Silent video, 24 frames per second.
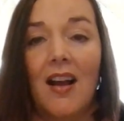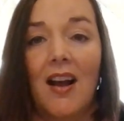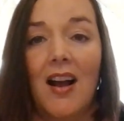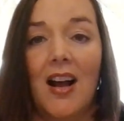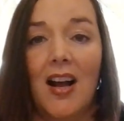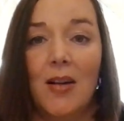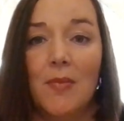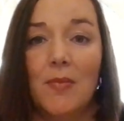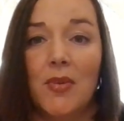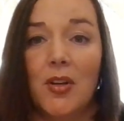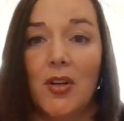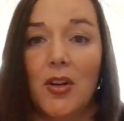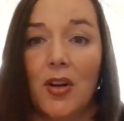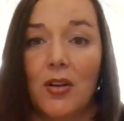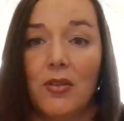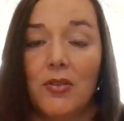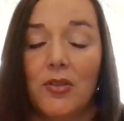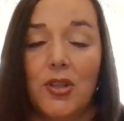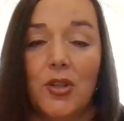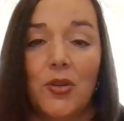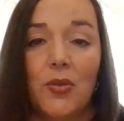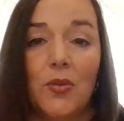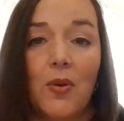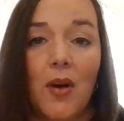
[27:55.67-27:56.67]
Um,
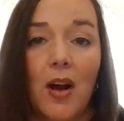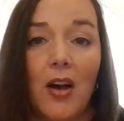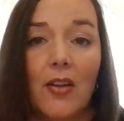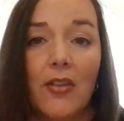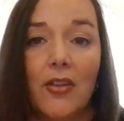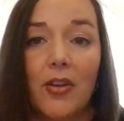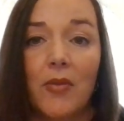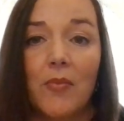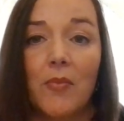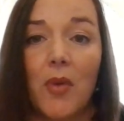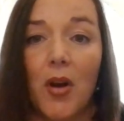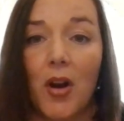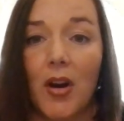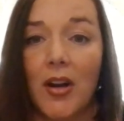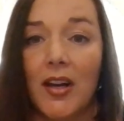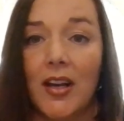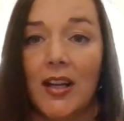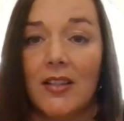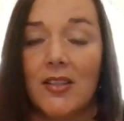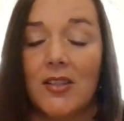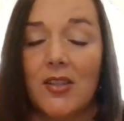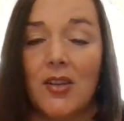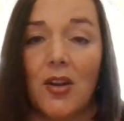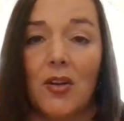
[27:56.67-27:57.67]
go to other
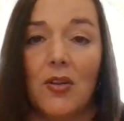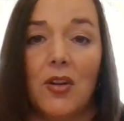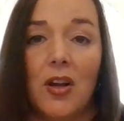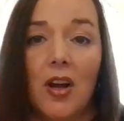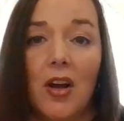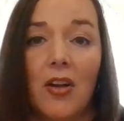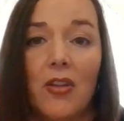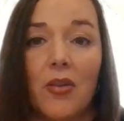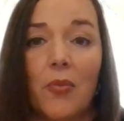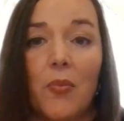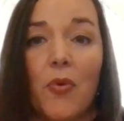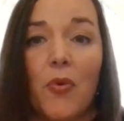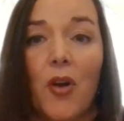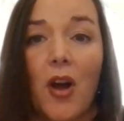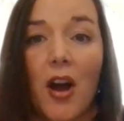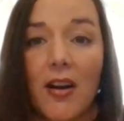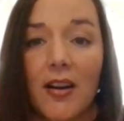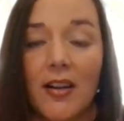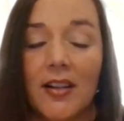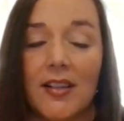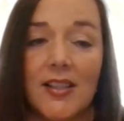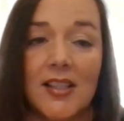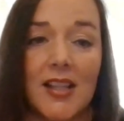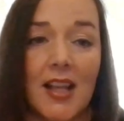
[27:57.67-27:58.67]
markets, go to other
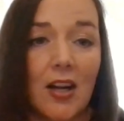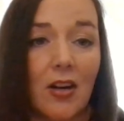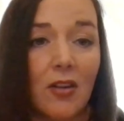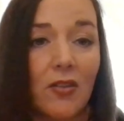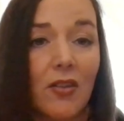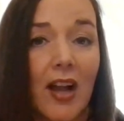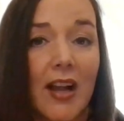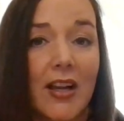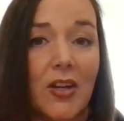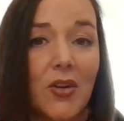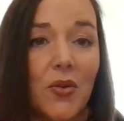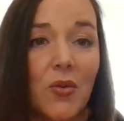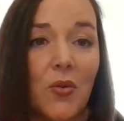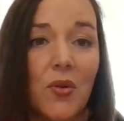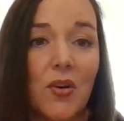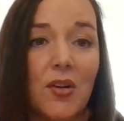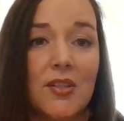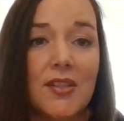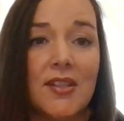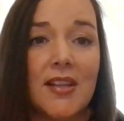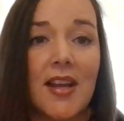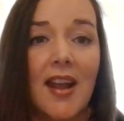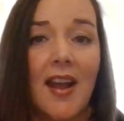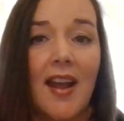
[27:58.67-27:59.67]
products that are like
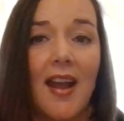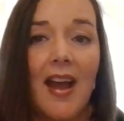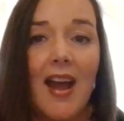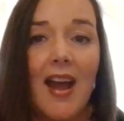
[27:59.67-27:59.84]
yours,